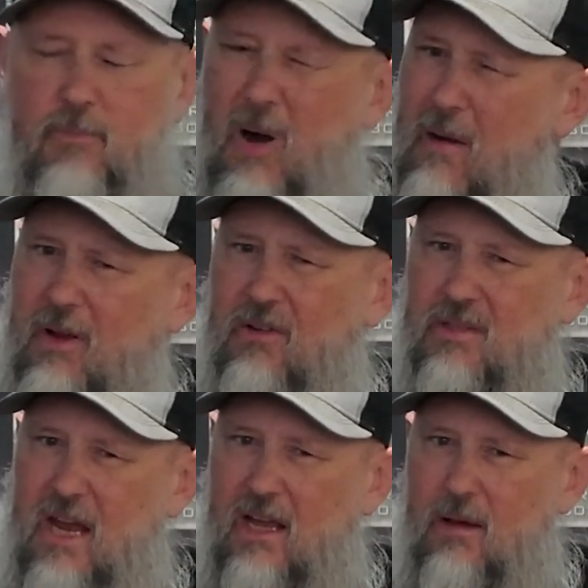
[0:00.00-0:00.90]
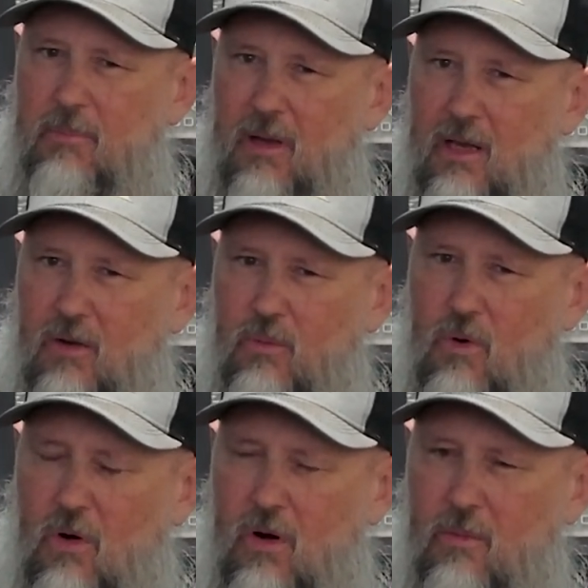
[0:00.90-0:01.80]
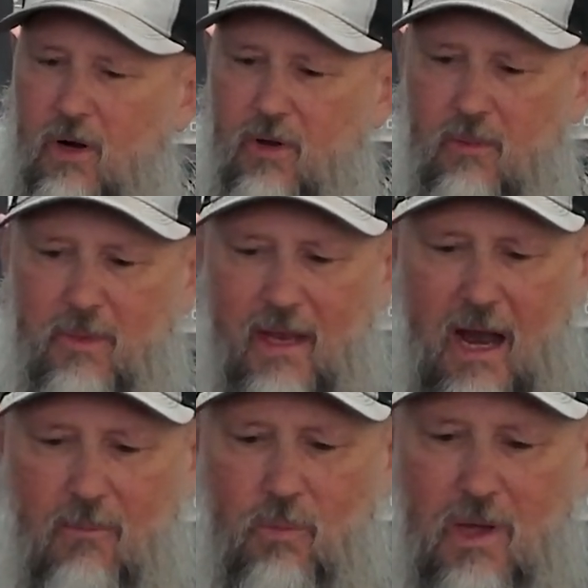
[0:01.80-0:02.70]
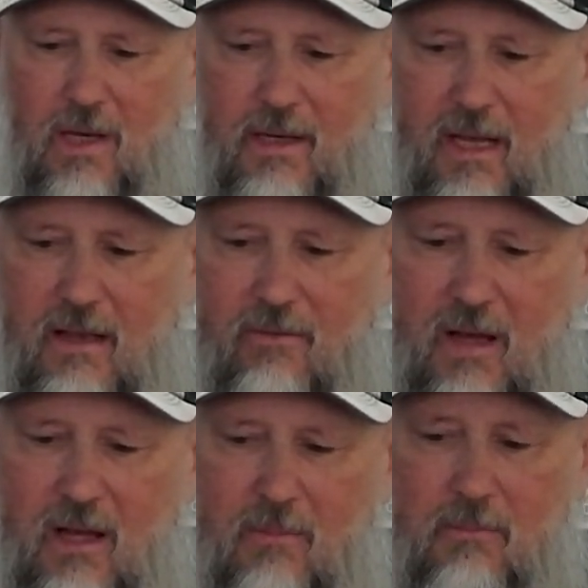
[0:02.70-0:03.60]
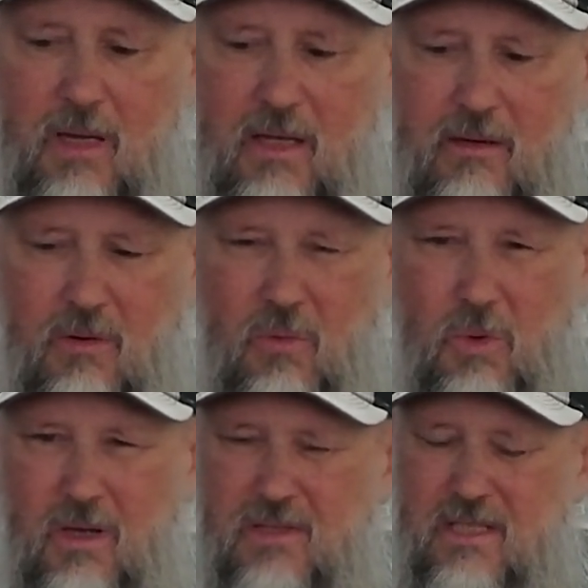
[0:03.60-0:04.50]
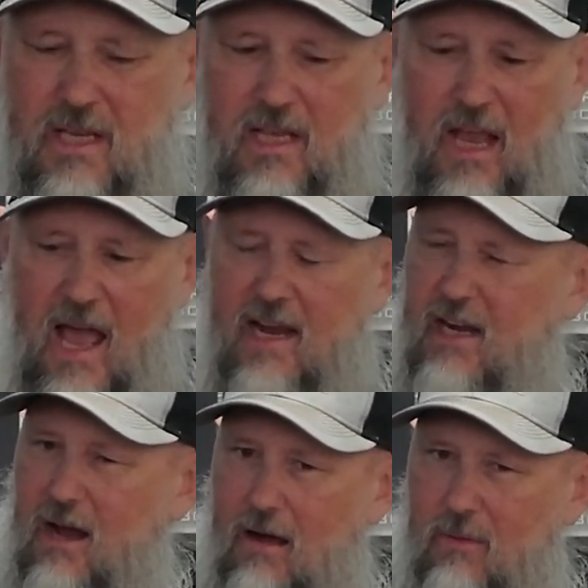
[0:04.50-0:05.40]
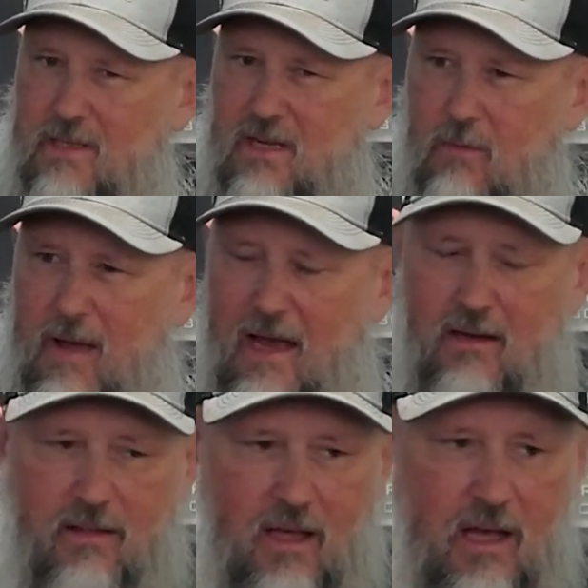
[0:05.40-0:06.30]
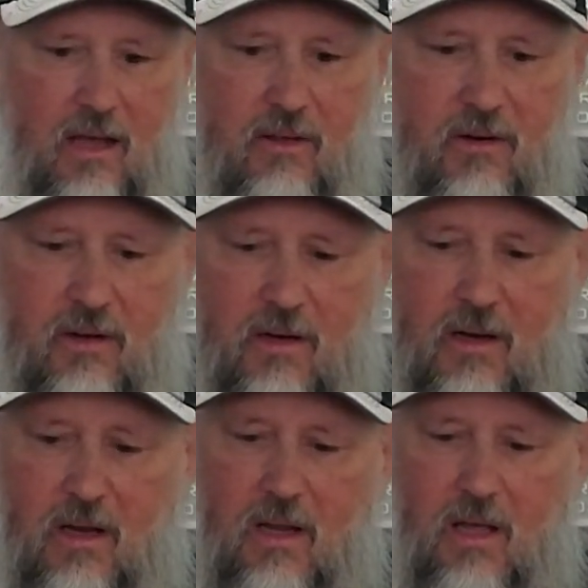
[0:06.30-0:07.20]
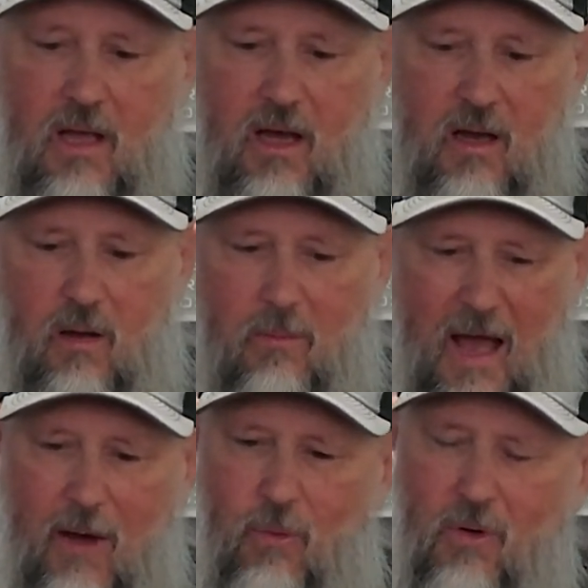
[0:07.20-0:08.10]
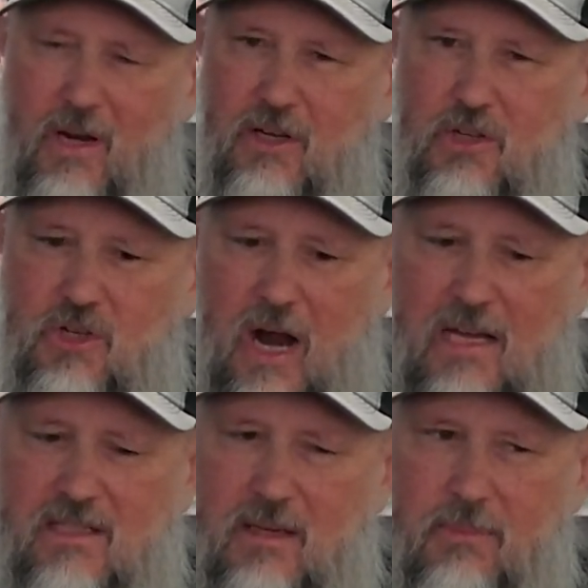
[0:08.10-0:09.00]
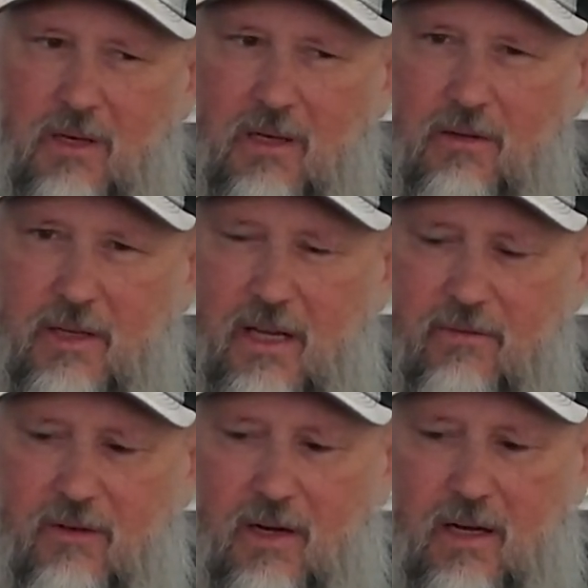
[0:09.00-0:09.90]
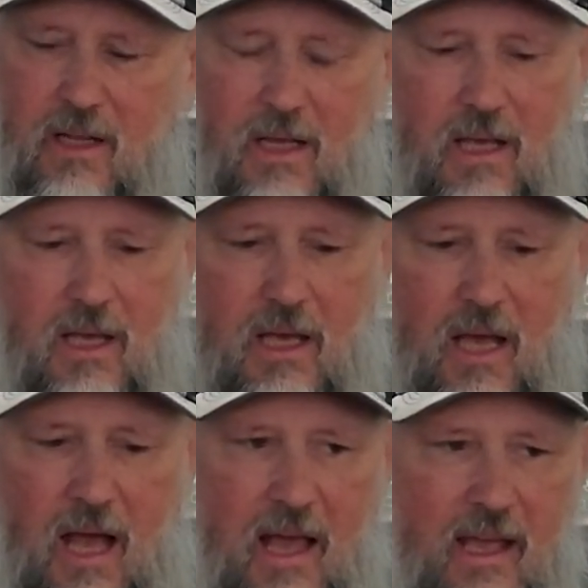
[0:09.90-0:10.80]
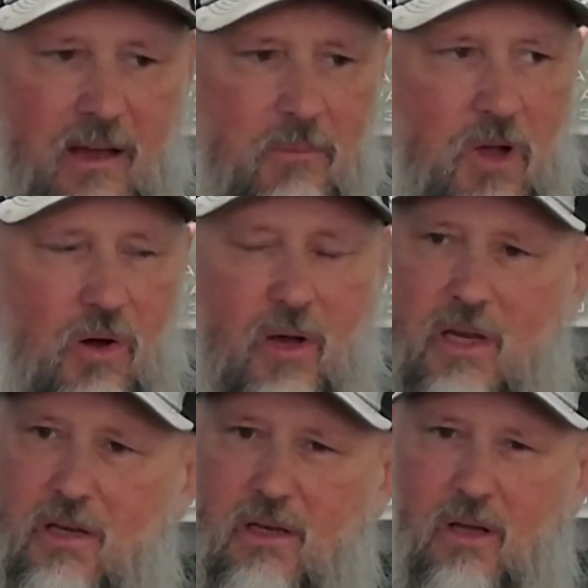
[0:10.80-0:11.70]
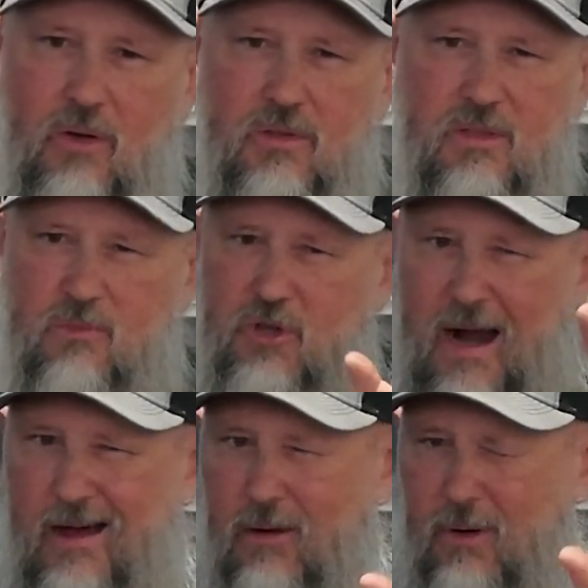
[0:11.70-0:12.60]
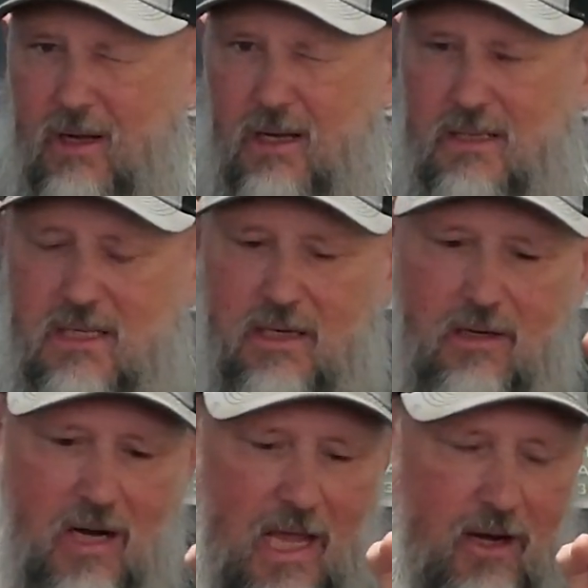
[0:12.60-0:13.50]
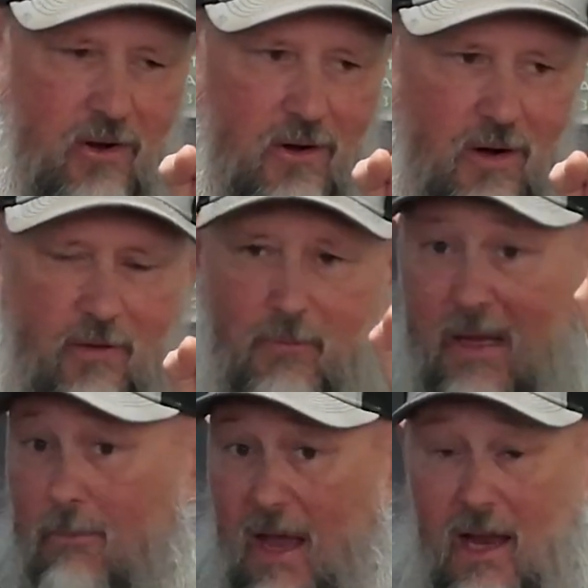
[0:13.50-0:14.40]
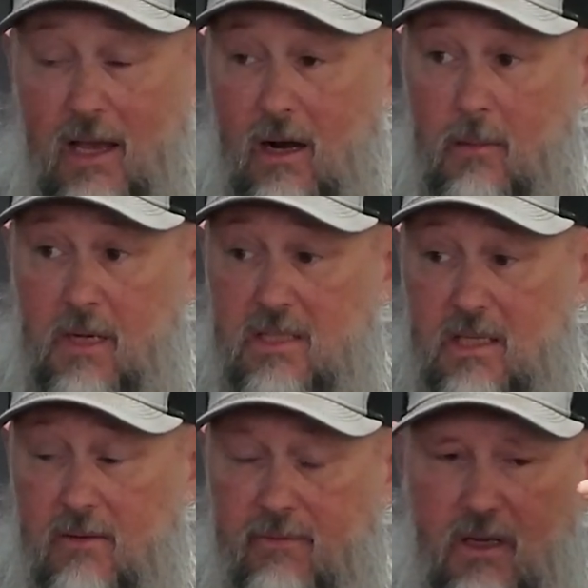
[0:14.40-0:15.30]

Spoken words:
Probably going to take up a little more room than I'm willing to give up, but we'll see. I can always go back to the other. I wanted to try something a little different. I am going to do some trial runs here later of me packing all my stuff